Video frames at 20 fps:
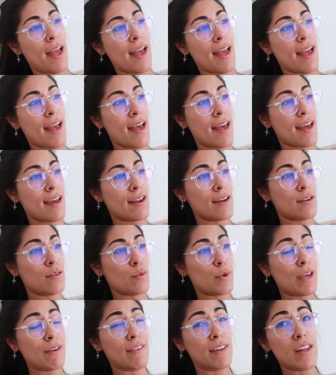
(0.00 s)

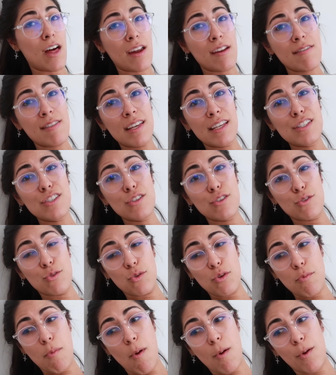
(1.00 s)
and we have a lot of things to
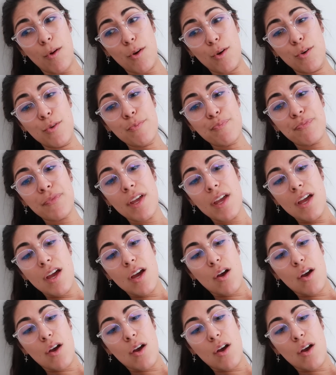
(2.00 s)
do tomorrow.